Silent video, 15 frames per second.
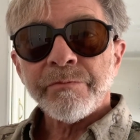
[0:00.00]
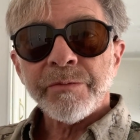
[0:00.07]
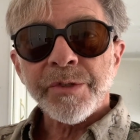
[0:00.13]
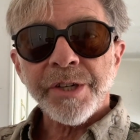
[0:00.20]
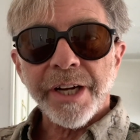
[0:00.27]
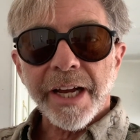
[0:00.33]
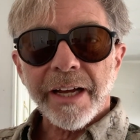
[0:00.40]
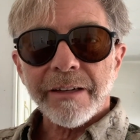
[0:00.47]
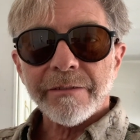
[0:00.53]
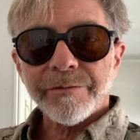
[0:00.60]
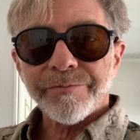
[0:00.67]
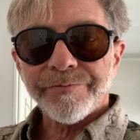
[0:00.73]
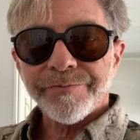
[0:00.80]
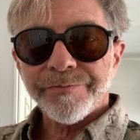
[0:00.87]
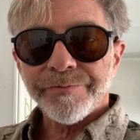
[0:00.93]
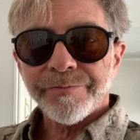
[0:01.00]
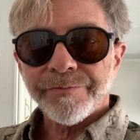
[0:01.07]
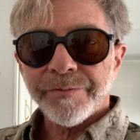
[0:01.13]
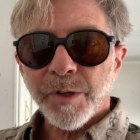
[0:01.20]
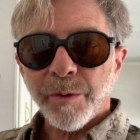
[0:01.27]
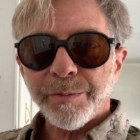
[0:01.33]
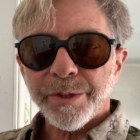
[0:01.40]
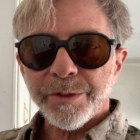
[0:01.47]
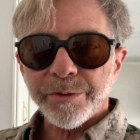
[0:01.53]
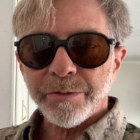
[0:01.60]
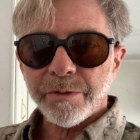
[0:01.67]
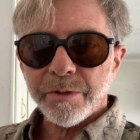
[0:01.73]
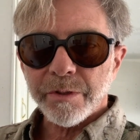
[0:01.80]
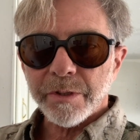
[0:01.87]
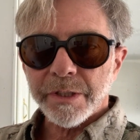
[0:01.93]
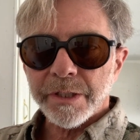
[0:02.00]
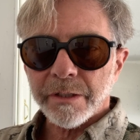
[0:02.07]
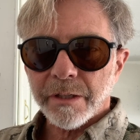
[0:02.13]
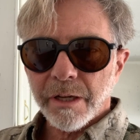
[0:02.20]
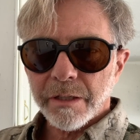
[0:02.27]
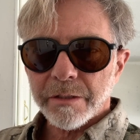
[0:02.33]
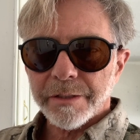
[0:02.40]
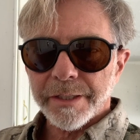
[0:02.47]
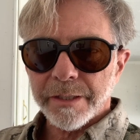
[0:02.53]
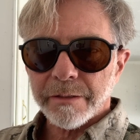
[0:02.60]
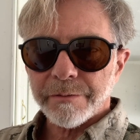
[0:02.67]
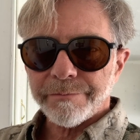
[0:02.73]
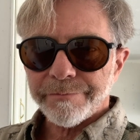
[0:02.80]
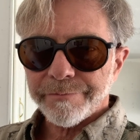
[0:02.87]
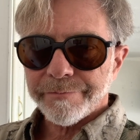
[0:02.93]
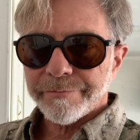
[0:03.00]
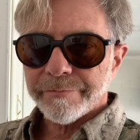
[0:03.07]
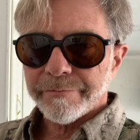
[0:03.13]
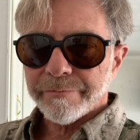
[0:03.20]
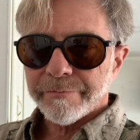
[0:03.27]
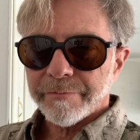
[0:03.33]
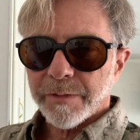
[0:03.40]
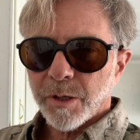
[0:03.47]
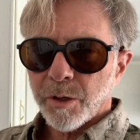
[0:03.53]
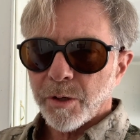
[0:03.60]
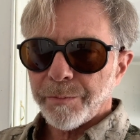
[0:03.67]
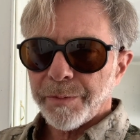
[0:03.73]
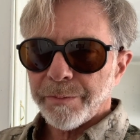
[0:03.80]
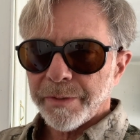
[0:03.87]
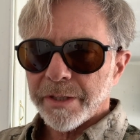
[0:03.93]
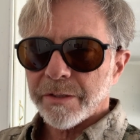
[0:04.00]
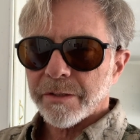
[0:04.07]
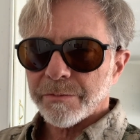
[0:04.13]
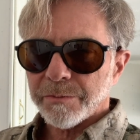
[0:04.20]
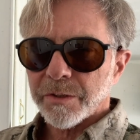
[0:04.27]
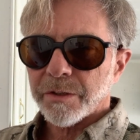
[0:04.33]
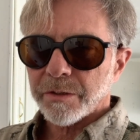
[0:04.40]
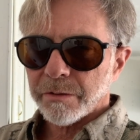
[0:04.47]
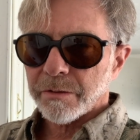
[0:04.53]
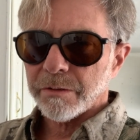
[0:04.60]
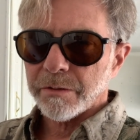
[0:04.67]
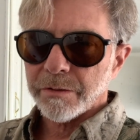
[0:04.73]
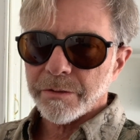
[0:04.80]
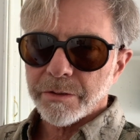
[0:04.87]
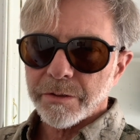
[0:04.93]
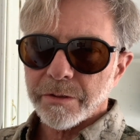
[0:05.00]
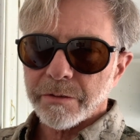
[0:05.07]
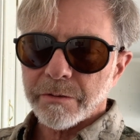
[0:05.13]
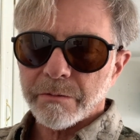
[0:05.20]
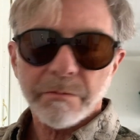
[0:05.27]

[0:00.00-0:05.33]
chat. Hope you're doing good in lockdown. Hope you made some turns.